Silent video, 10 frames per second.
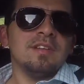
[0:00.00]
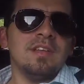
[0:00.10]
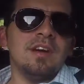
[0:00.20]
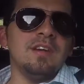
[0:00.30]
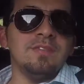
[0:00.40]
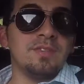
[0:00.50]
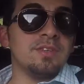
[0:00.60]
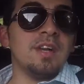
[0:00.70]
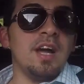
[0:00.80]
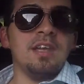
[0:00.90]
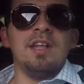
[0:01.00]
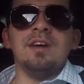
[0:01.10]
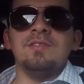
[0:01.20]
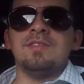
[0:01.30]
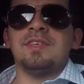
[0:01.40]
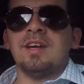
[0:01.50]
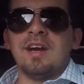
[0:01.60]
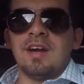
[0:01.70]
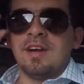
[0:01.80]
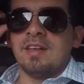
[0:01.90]
loved or not loved
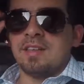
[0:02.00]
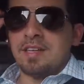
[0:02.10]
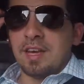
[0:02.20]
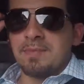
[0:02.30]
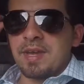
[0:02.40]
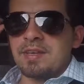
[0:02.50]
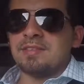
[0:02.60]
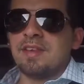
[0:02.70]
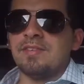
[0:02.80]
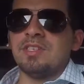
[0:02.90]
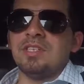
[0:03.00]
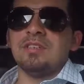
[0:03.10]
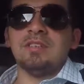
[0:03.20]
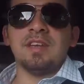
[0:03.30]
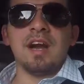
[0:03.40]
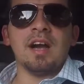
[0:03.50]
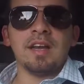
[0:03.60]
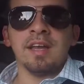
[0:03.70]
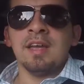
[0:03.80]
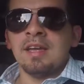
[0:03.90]
the Mk7 Gti.